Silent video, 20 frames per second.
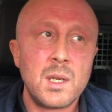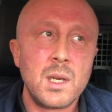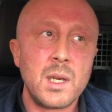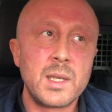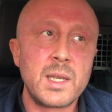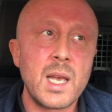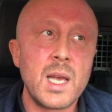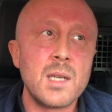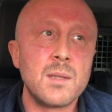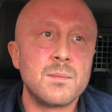
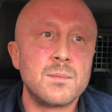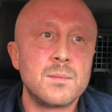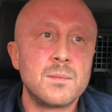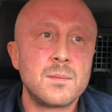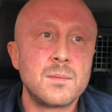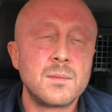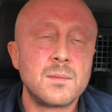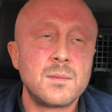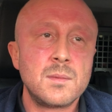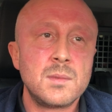Again,
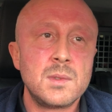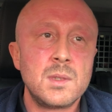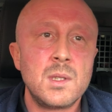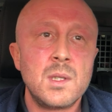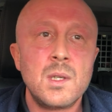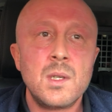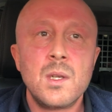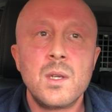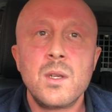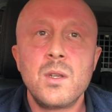
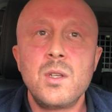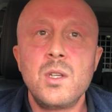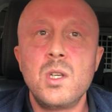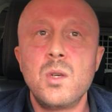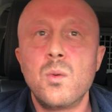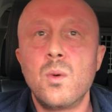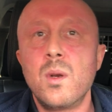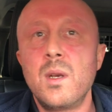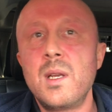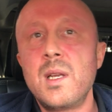
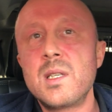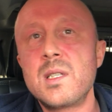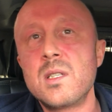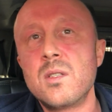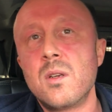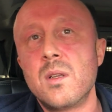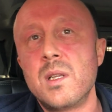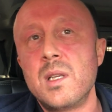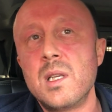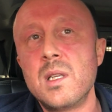you will listen
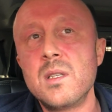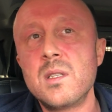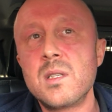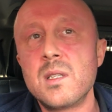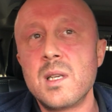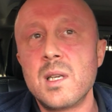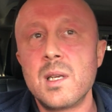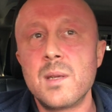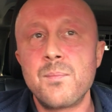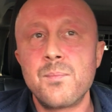on the
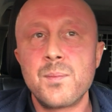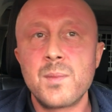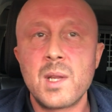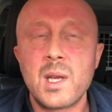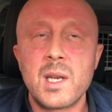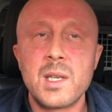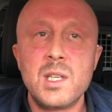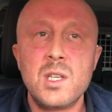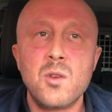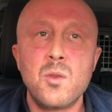internet
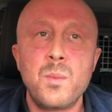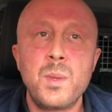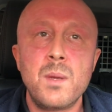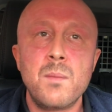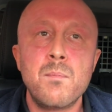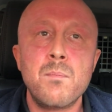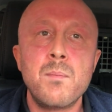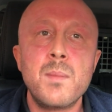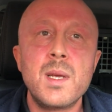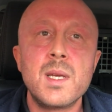and you will be
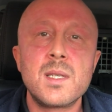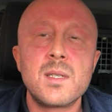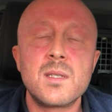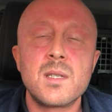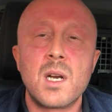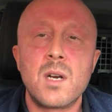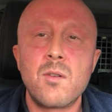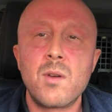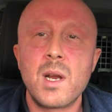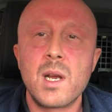
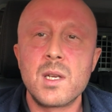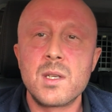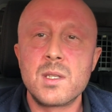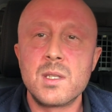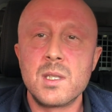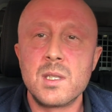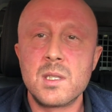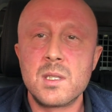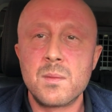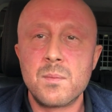
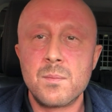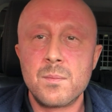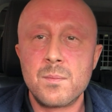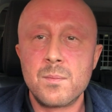misdirected